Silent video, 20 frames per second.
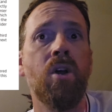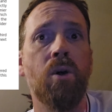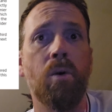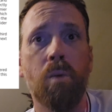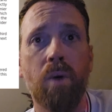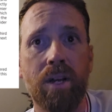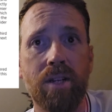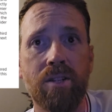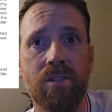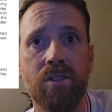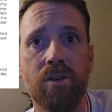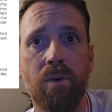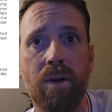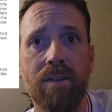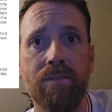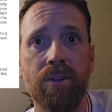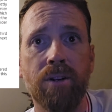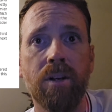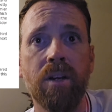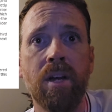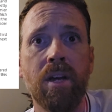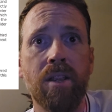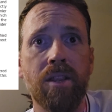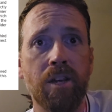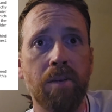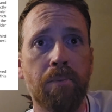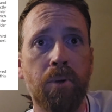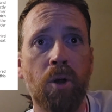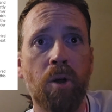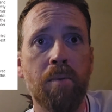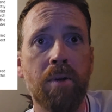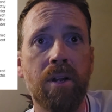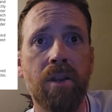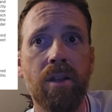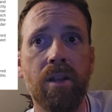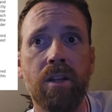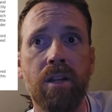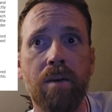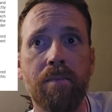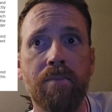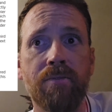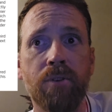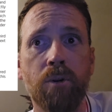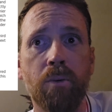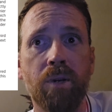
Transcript: whatsoever the employment of the club for